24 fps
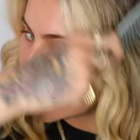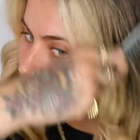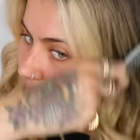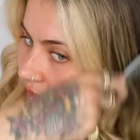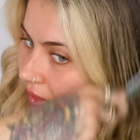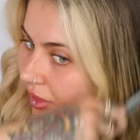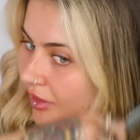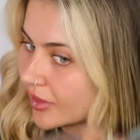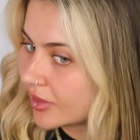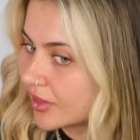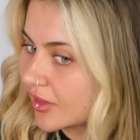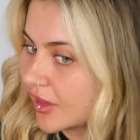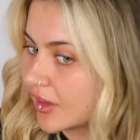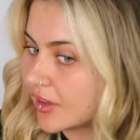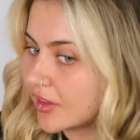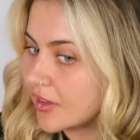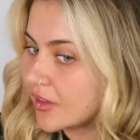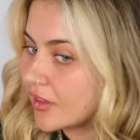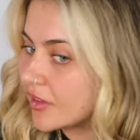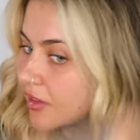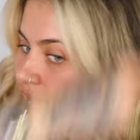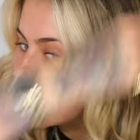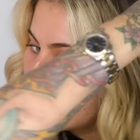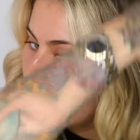
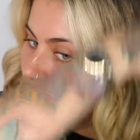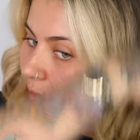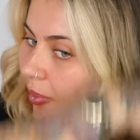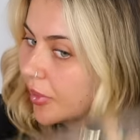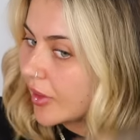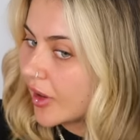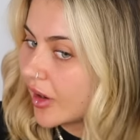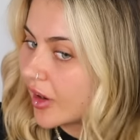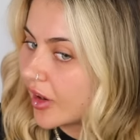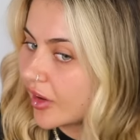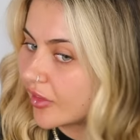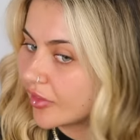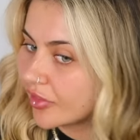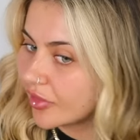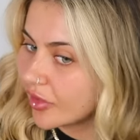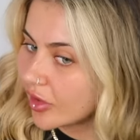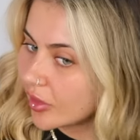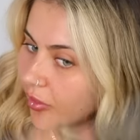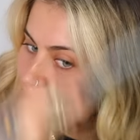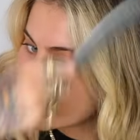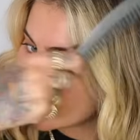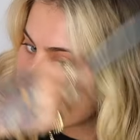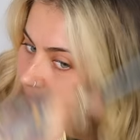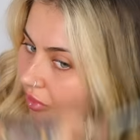everything apart
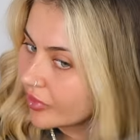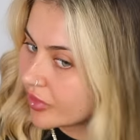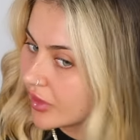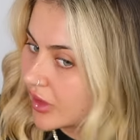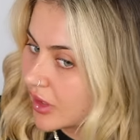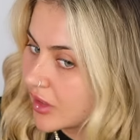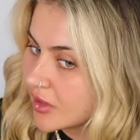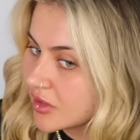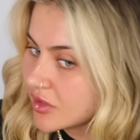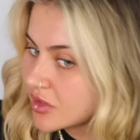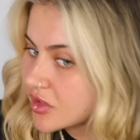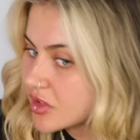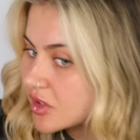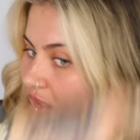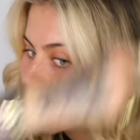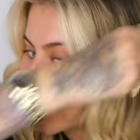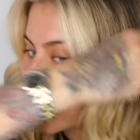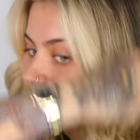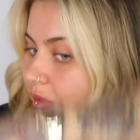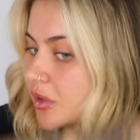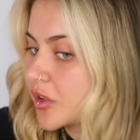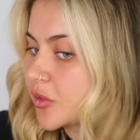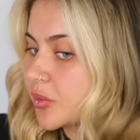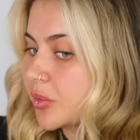from my fringe, and
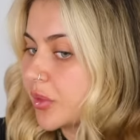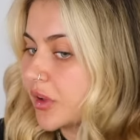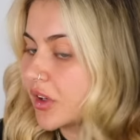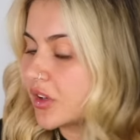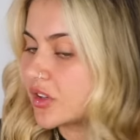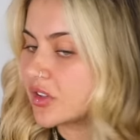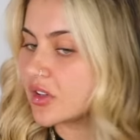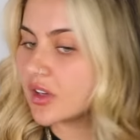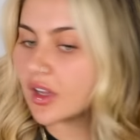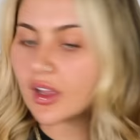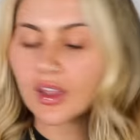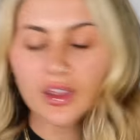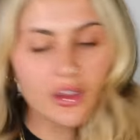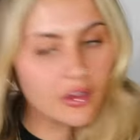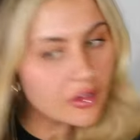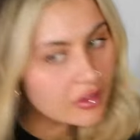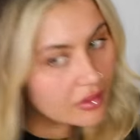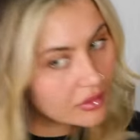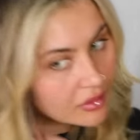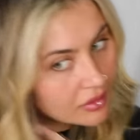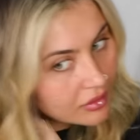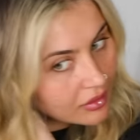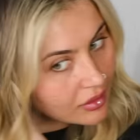I'm just brushing it out.